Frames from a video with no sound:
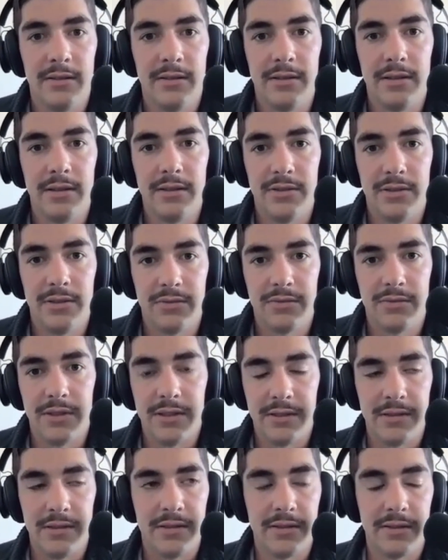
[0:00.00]
They just
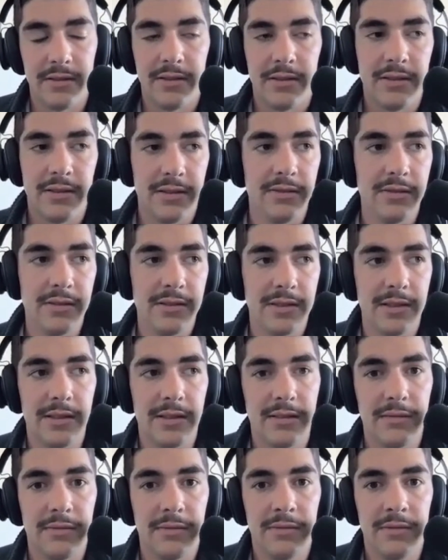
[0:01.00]
raised a Series
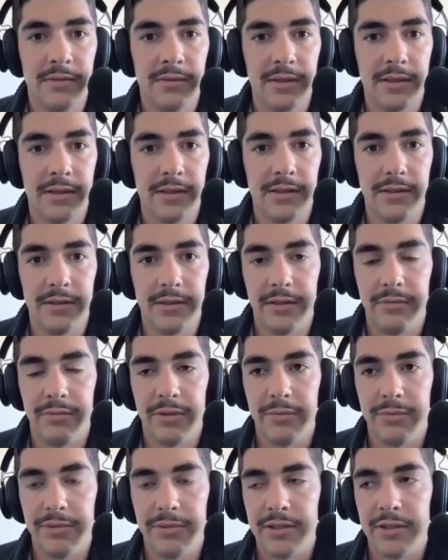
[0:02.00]
A led
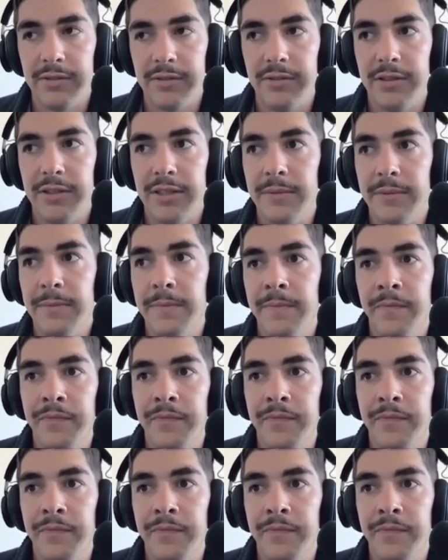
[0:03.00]
by Multicoin.